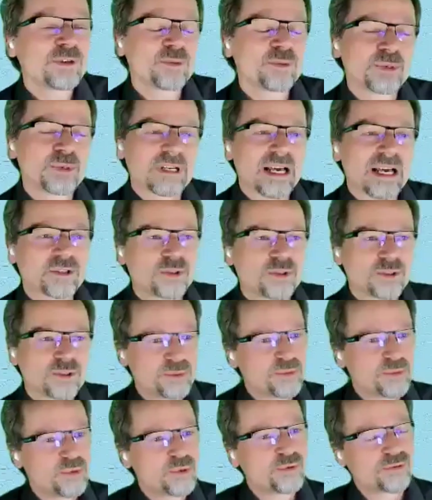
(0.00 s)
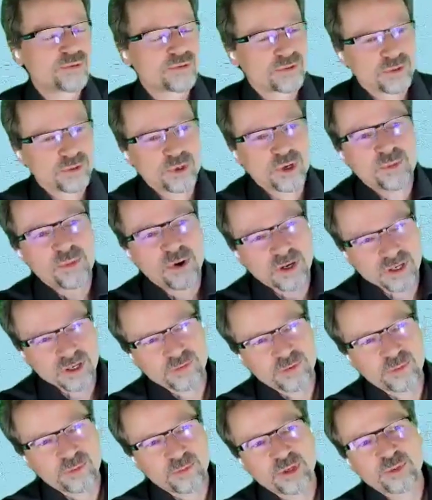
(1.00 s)
would like to move your models
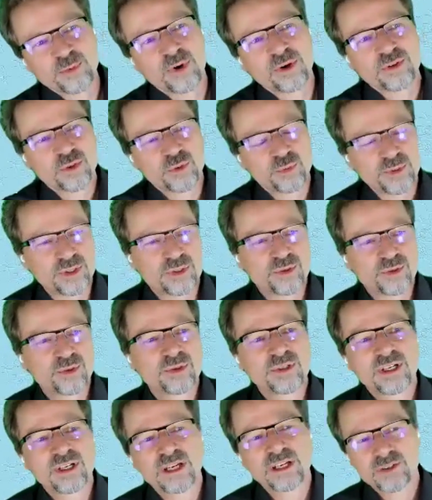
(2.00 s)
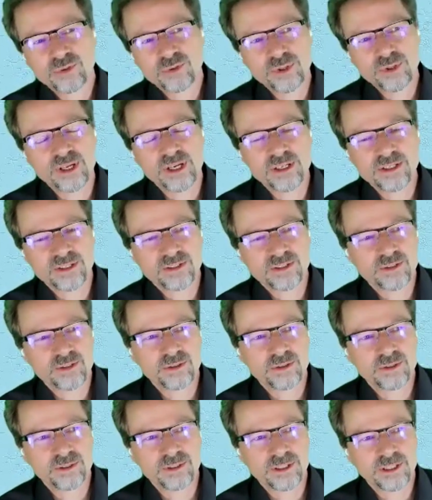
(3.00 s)
from v1 to v2, you can do that.
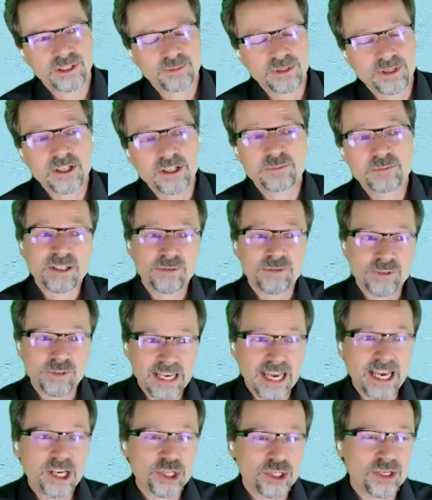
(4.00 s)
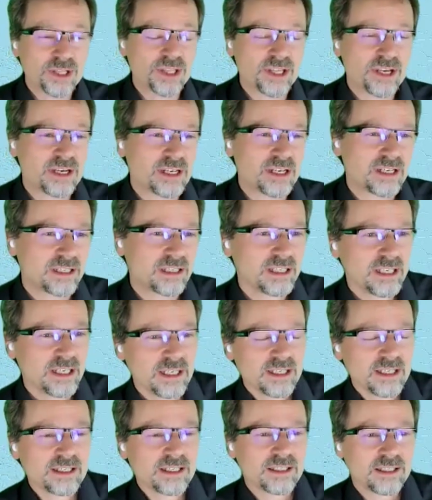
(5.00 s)
So in the specification, there
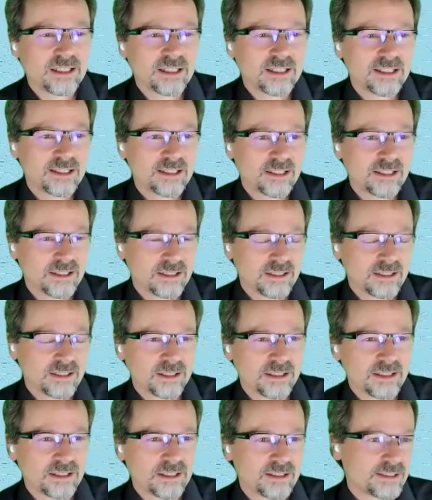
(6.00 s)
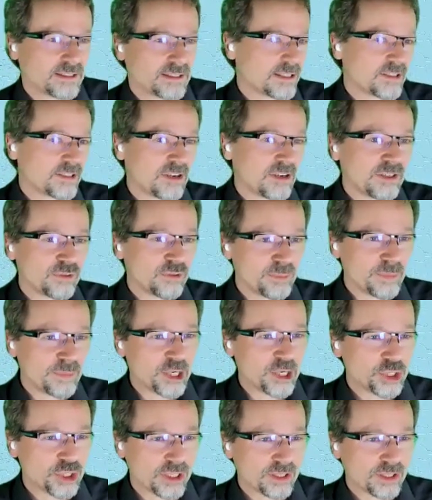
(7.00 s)
is a
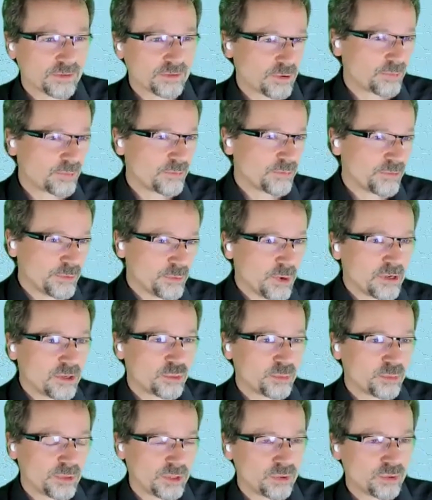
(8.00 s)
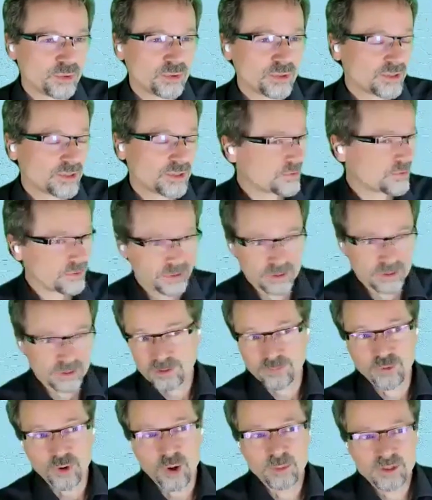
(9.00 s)
transformation from v1 to v2. It's
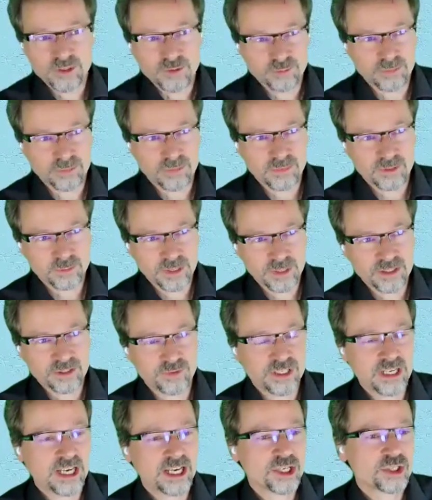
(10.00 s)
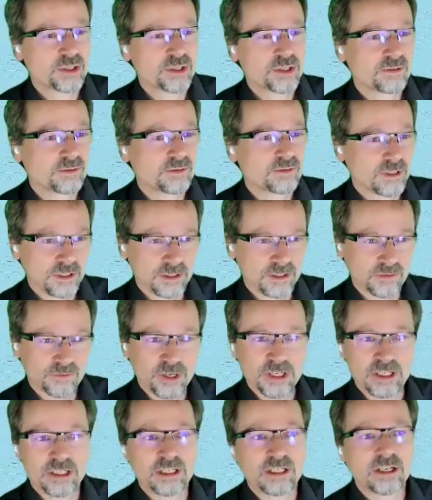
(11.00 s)
a formal specification
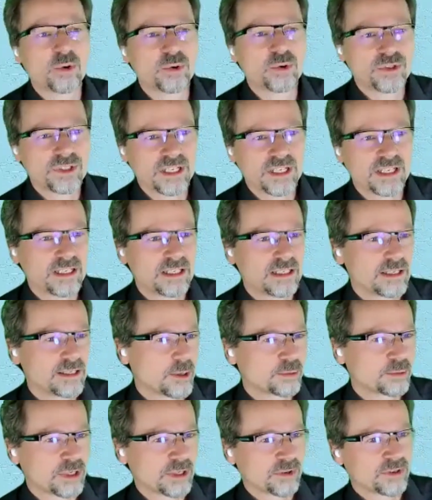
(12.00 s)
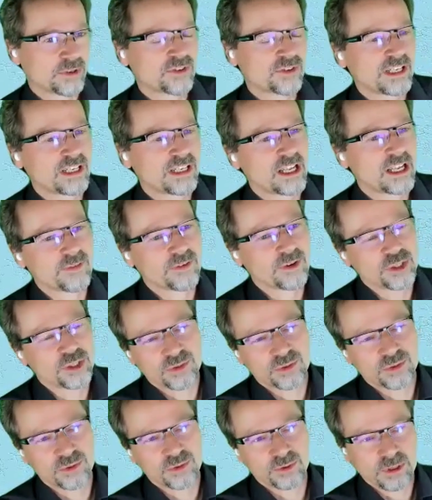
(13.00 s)
written in OCL, the object constraint
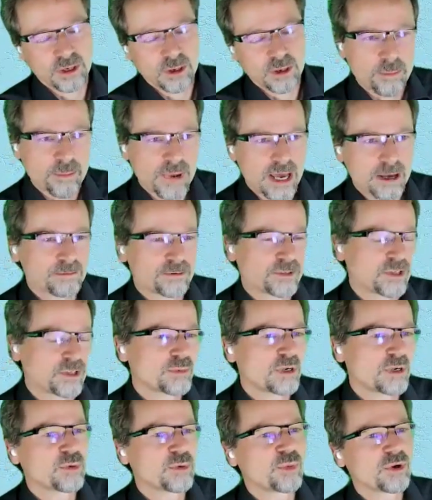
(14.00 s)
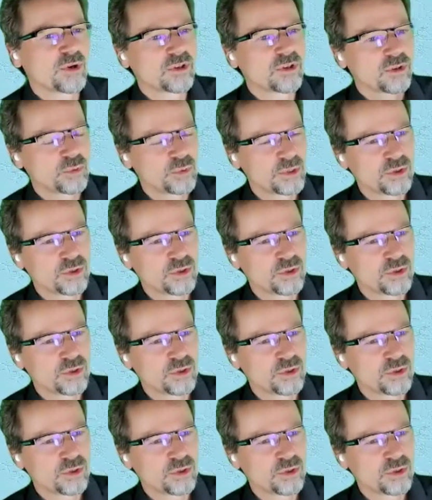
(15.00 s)
language, to map SysML v1 to